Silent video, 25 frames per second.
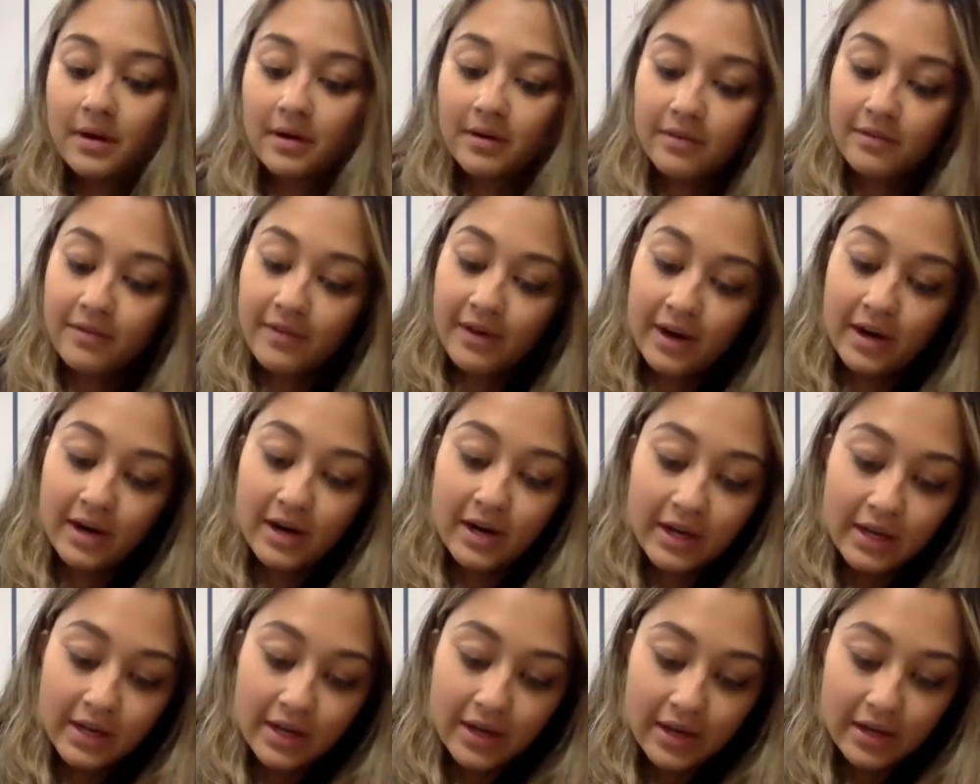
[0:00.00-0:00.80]

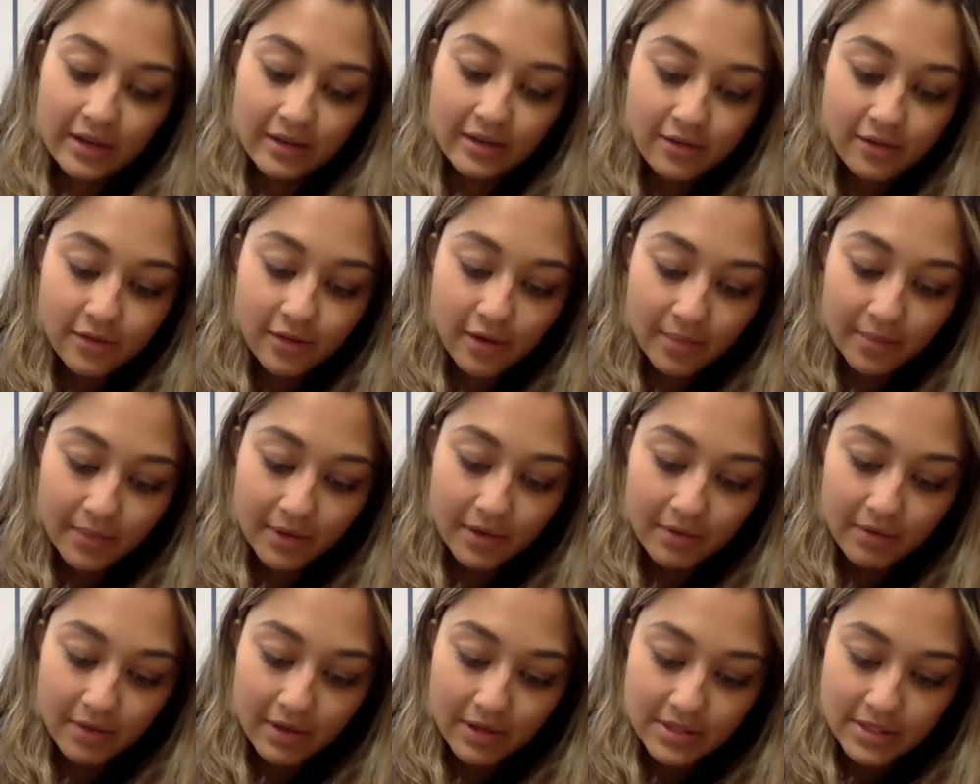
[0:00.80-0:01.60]
Very good. So I'm
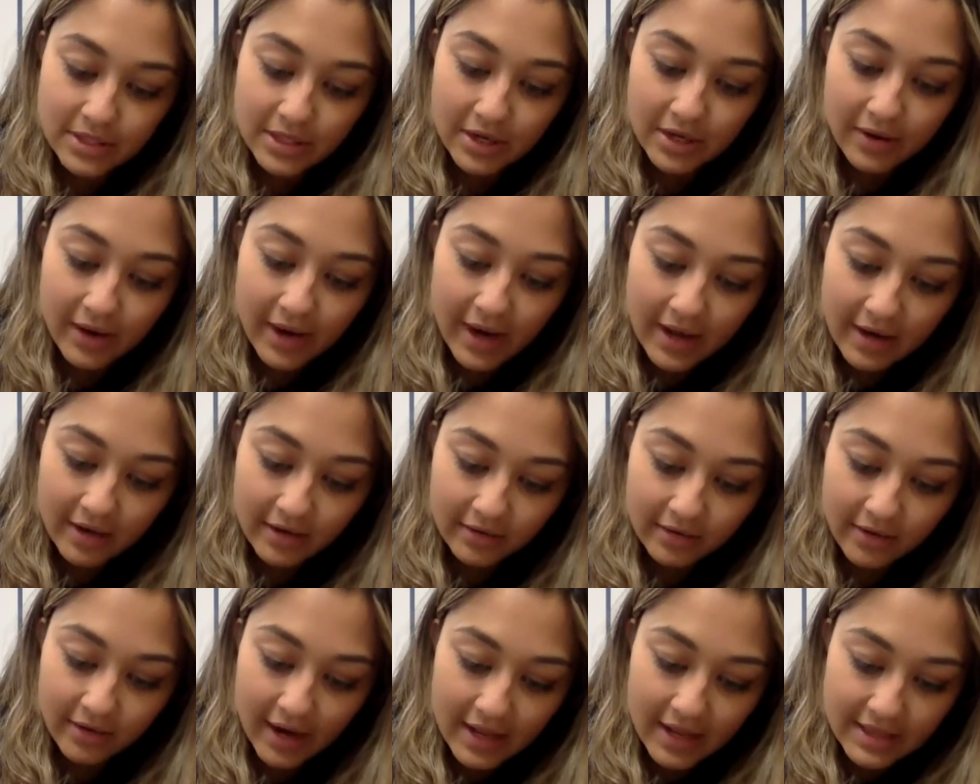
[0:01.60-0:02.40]
going to go ahead
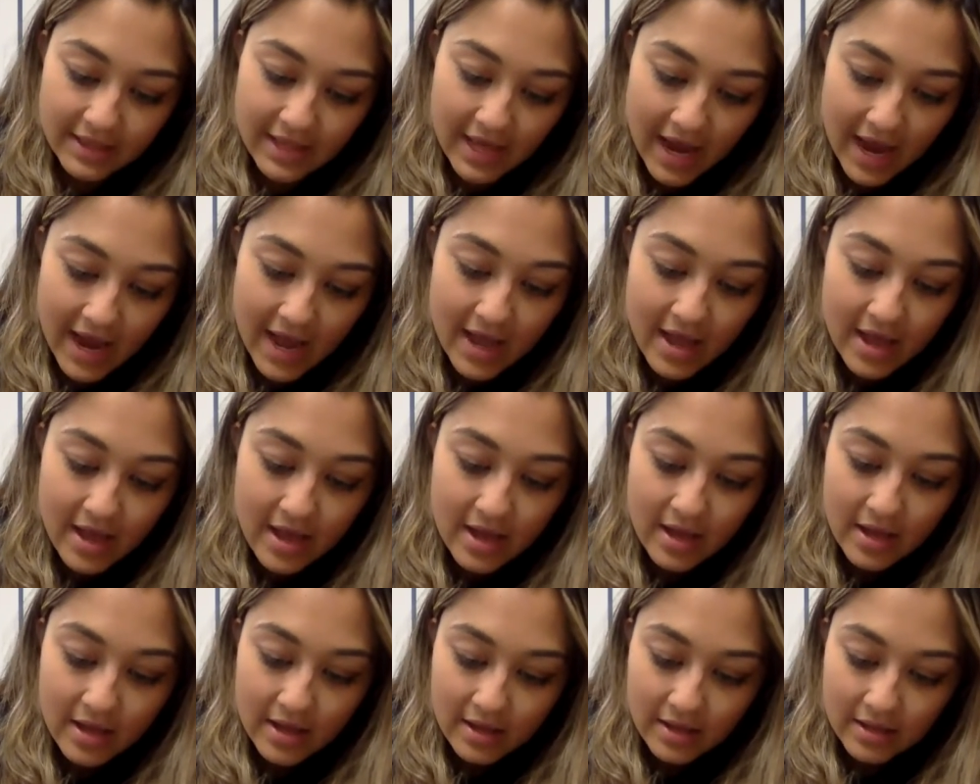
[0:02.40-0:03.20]
and write that.
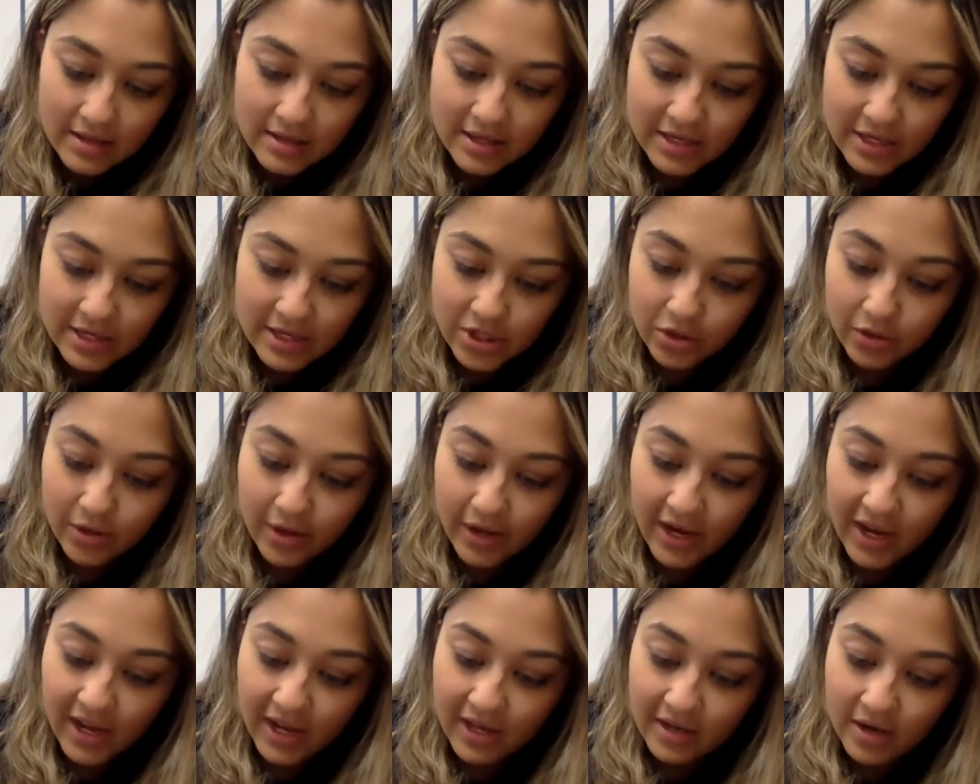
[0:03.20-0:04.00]
The
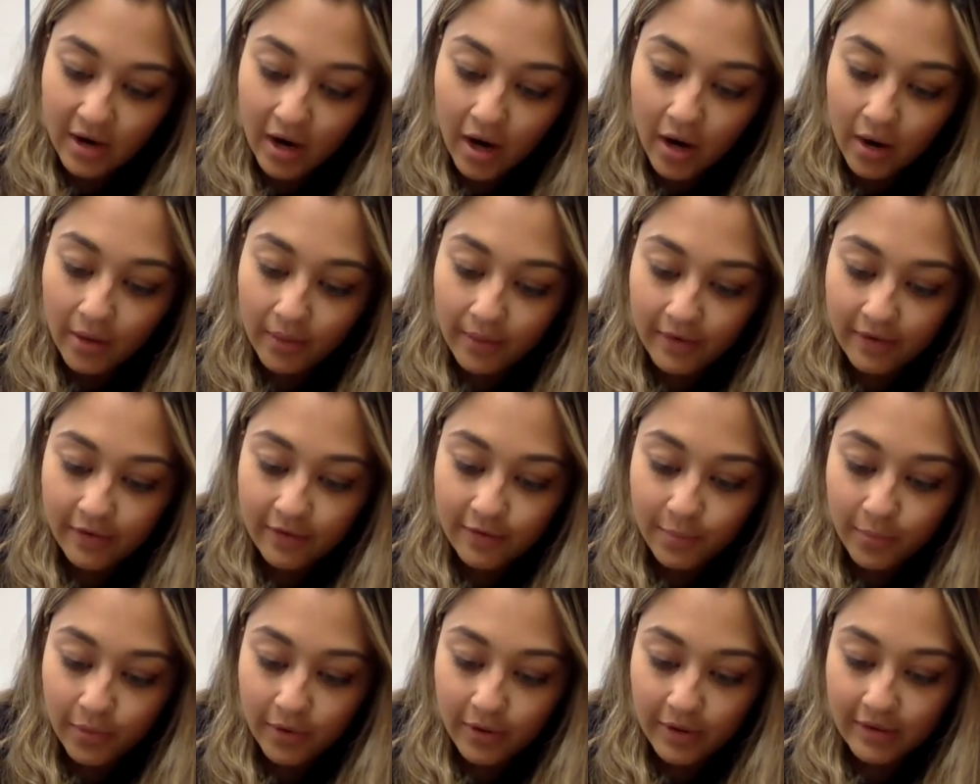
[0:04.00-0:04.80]
shorthand
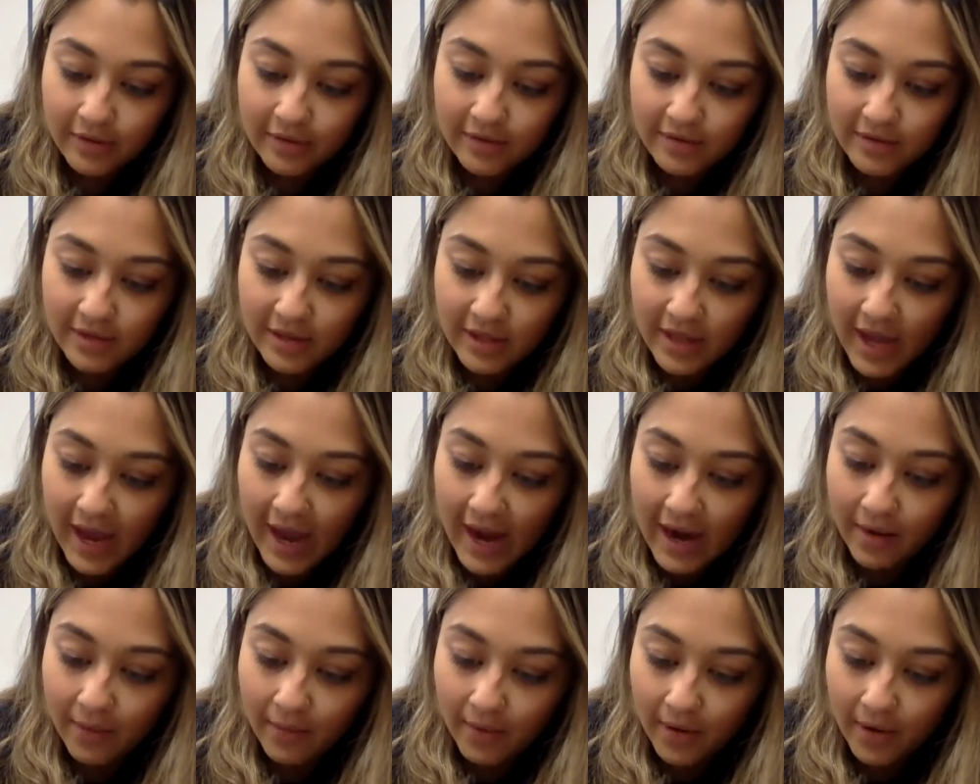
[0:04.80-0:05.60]
always points to the
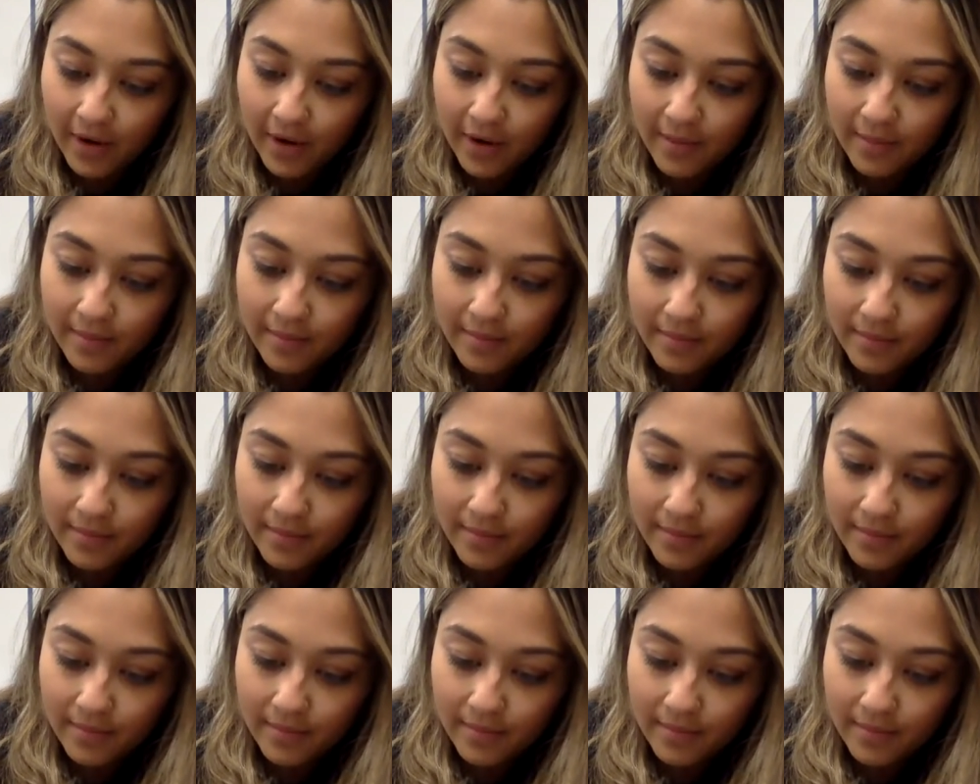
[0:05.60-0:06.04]
hour.